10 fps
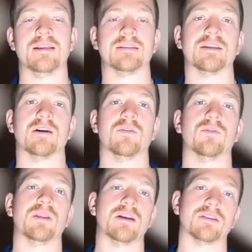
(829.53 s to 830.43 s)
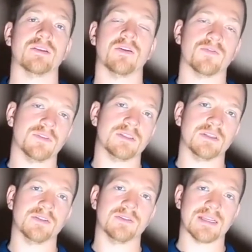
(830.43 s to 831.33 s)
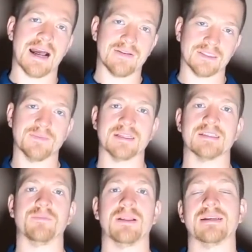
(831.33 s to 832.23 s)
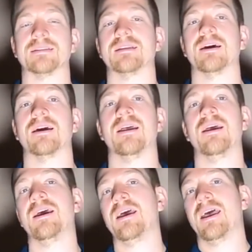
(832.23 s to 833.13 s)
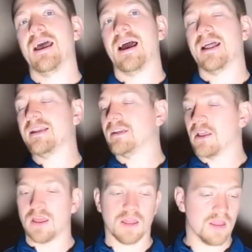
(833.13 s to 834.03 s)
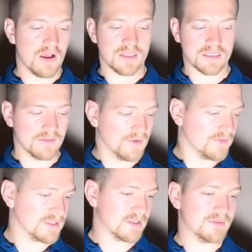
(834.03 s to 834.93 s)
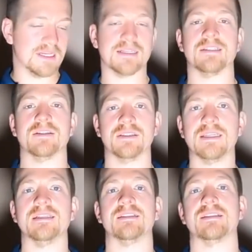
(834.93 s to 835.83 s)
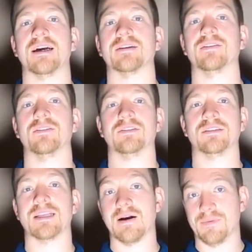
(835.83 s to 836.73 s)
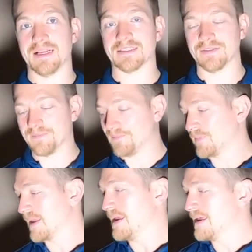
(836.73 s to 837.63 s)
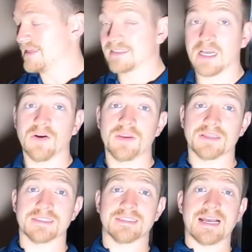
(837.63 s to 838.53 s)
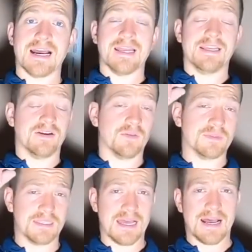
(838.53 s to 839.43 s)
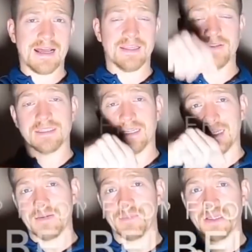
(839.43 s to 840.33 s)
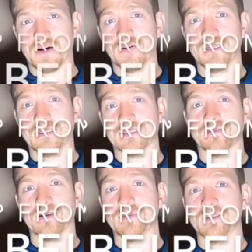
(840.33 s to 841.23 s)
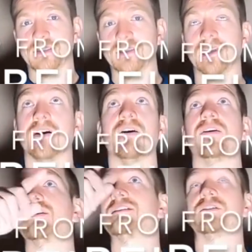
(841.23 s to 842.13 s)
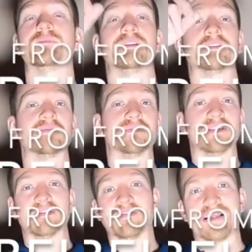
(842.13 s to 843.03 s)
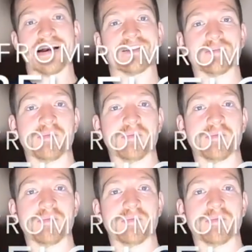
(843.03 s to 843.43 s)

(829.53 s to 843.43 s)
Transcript: So we'll also go through tools, how to mix the plaster, and lots of other subjects you'll need to tackle to start plastering. So you can sign up to that using the link below in the description, or there should be something that flies up